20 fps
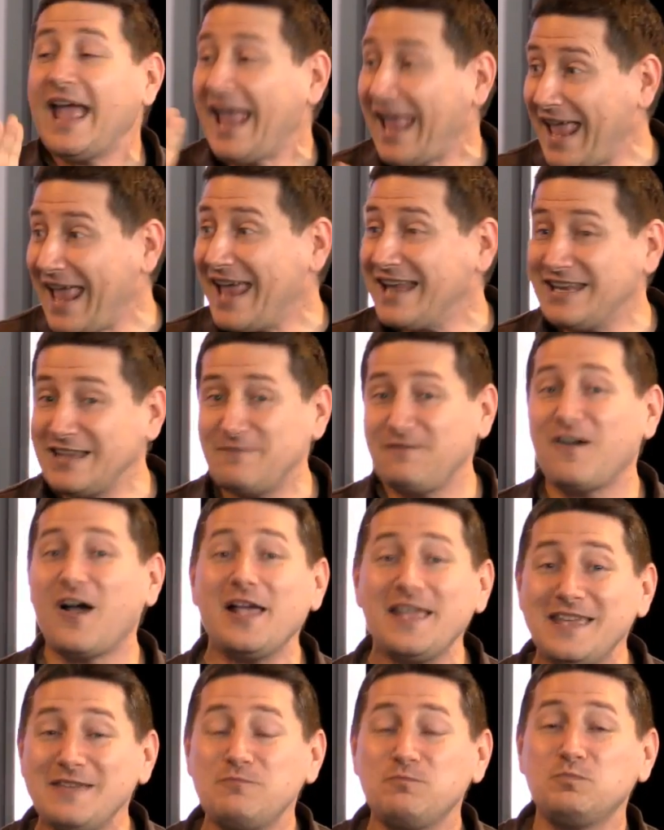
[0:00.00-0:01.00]
And he
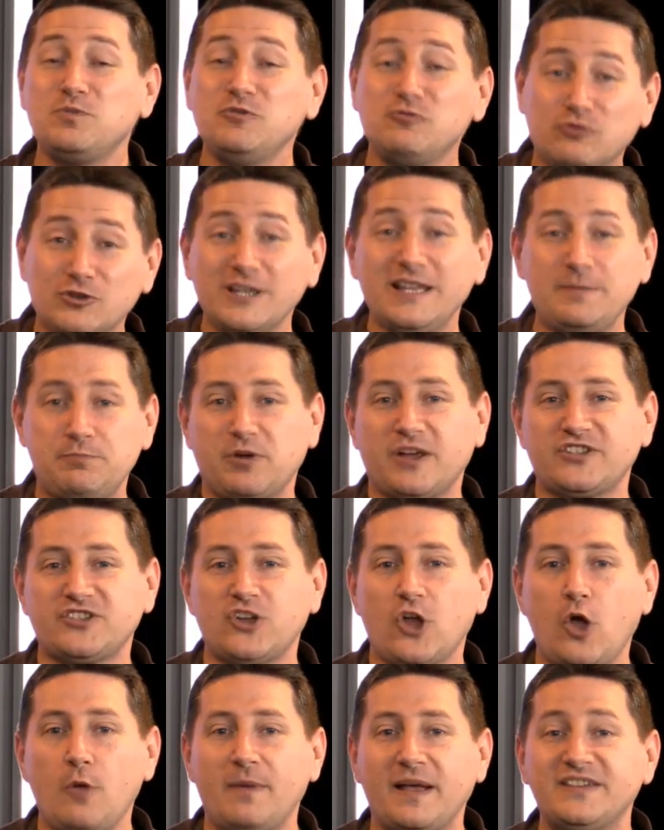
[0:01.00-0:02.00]
fought, he really pressed
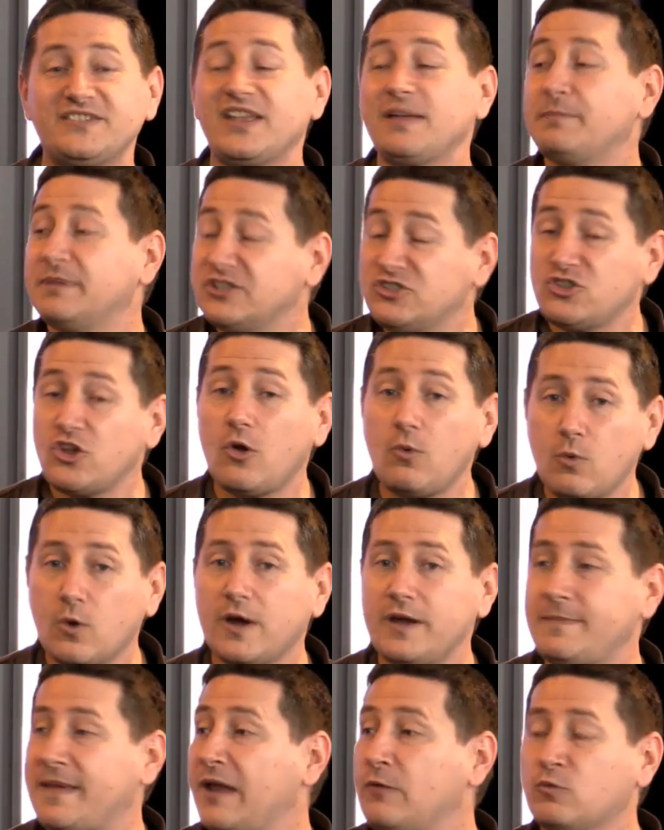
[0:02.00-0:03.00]
it home by saying, "But don't
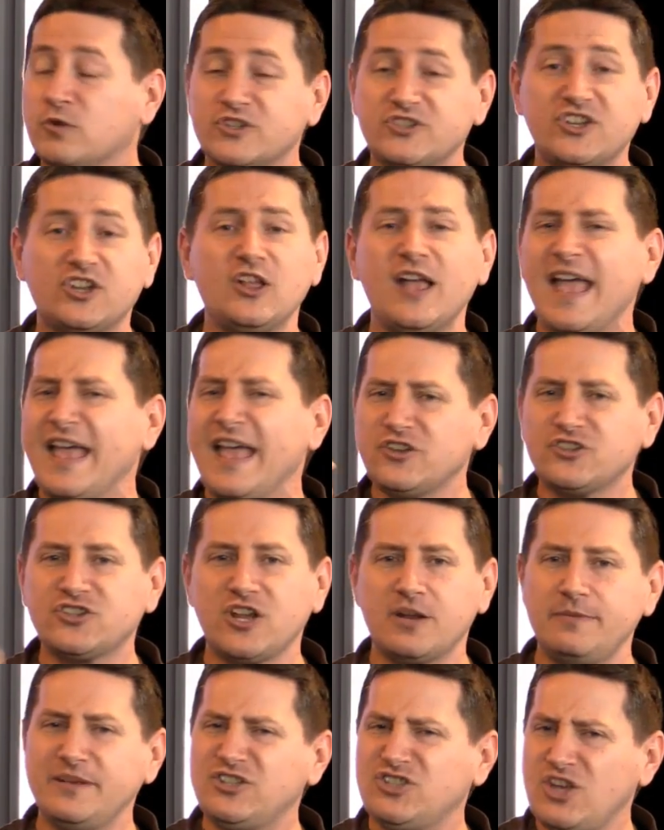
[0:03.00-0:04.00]
worry, man. We're still
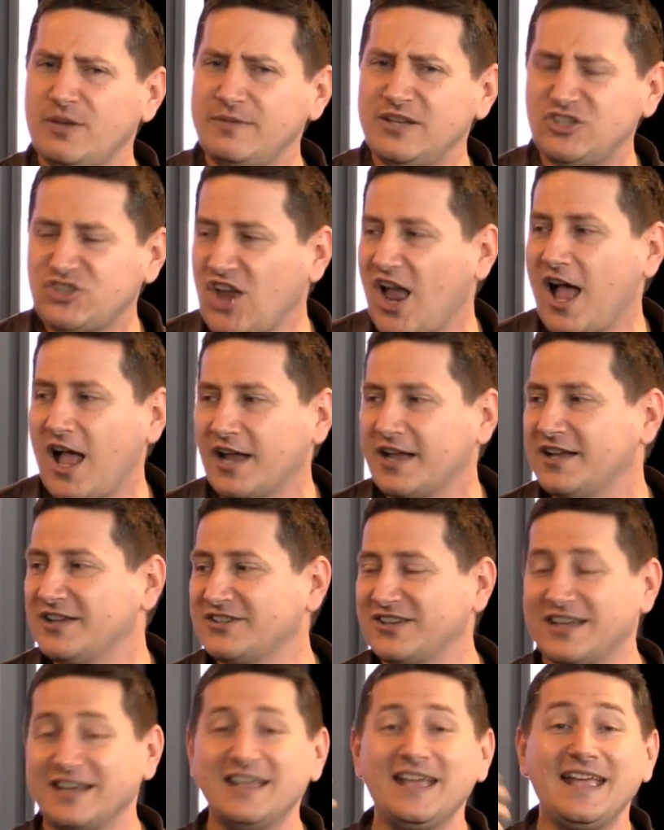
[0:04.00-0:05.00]
there's going to be
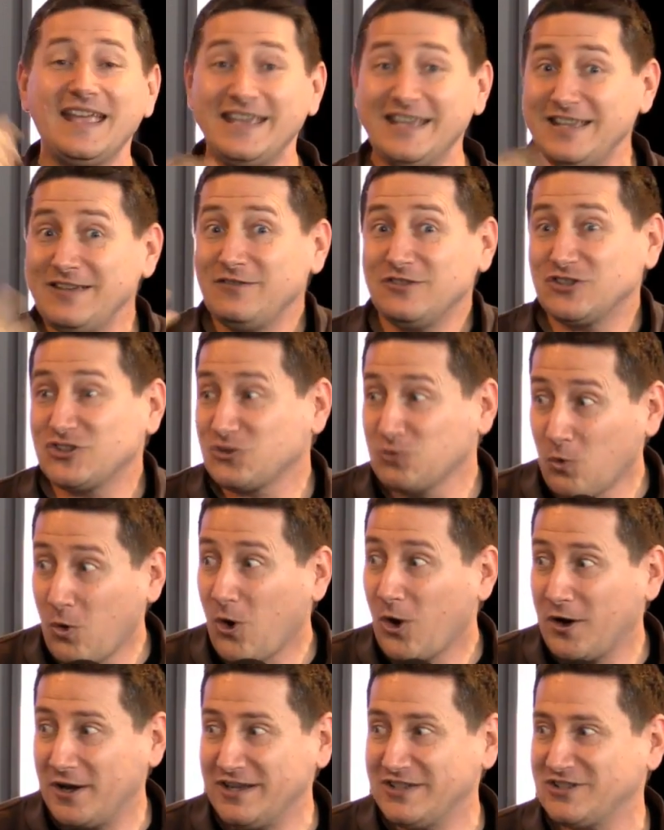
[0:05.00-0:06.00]
chimichangas." And he even
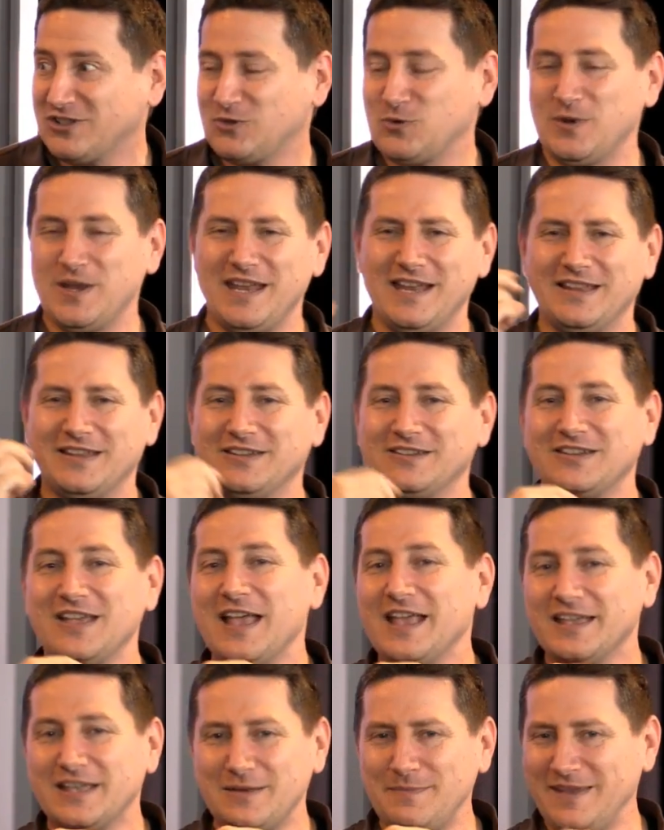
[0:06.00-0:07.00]
swore in his tweet, "There's
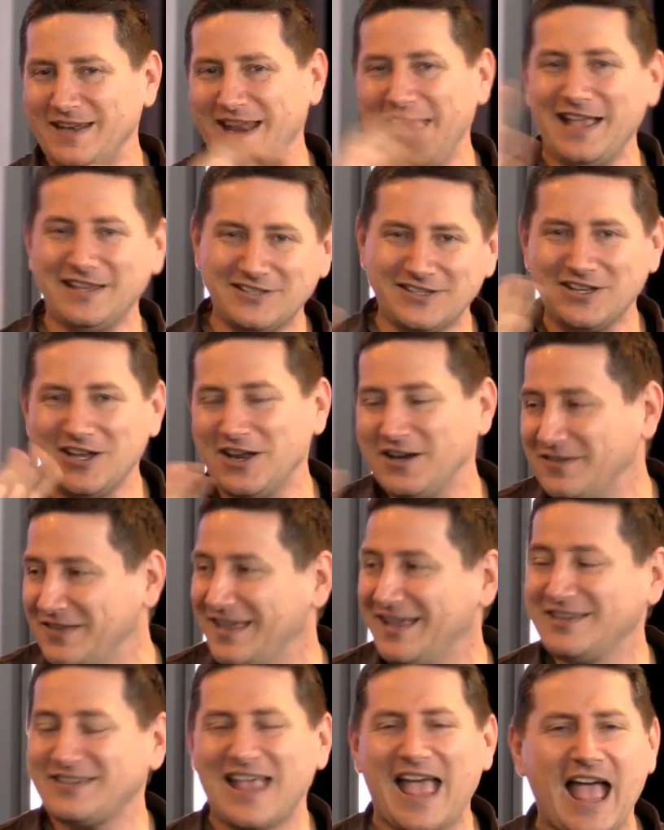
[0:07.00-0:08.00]
going to be an S ton of
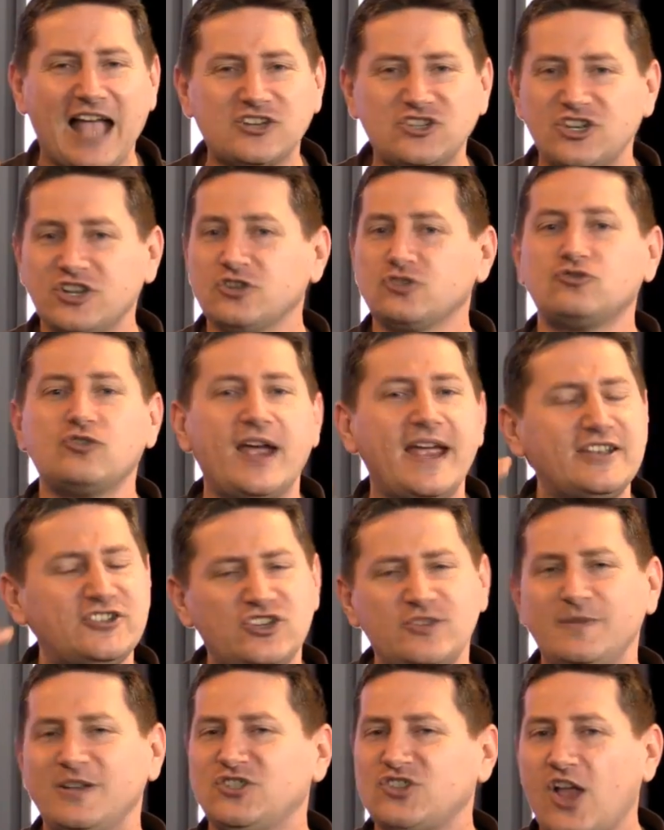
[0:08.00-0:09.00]
this action, great
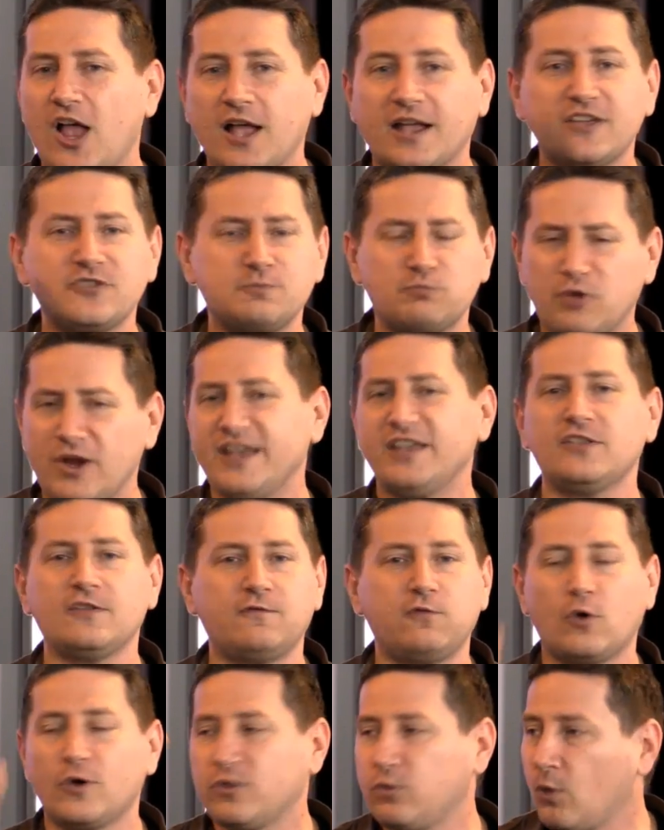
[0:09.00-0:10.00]
chimichangas, breaking
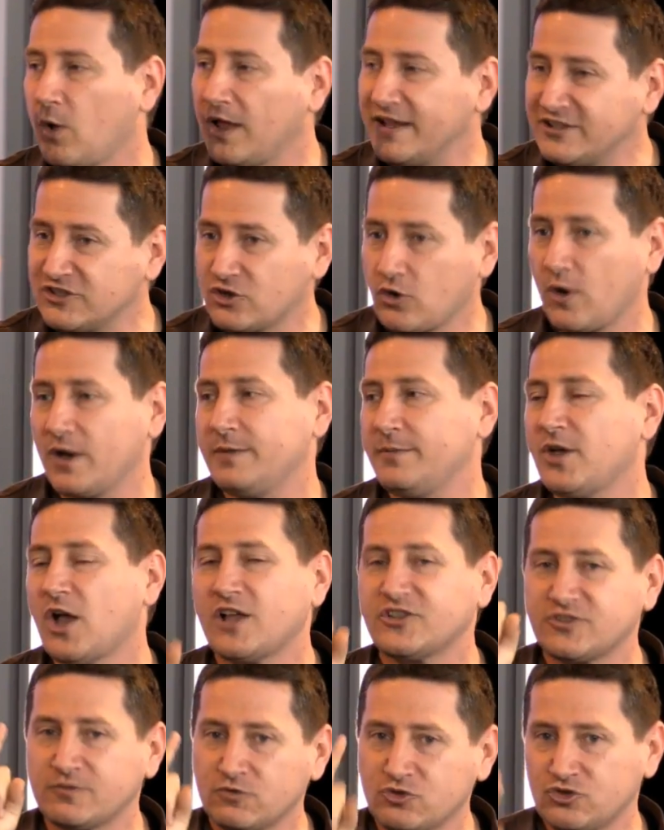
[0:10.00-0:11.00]
the fourth wall. It's going to be
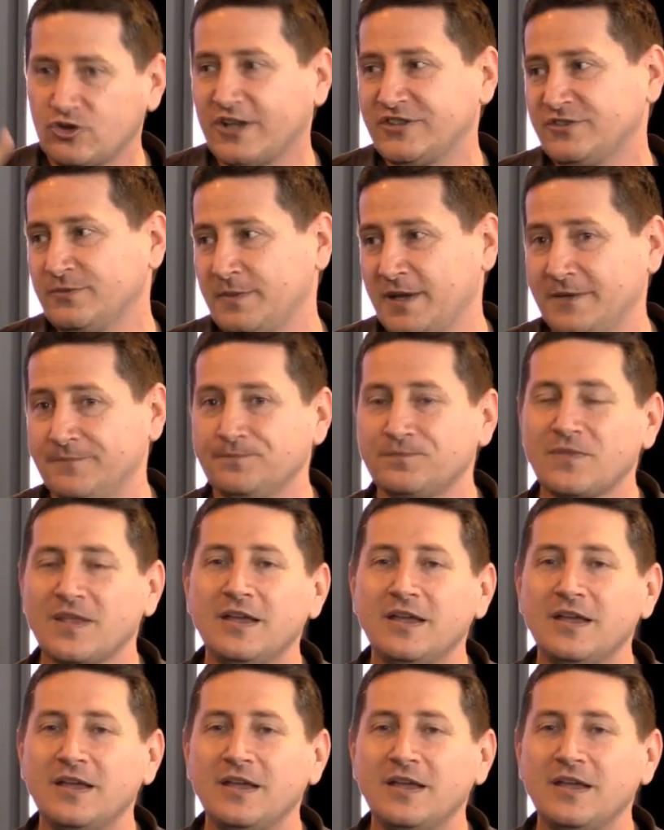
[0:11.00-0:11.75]
awesome. Trust me."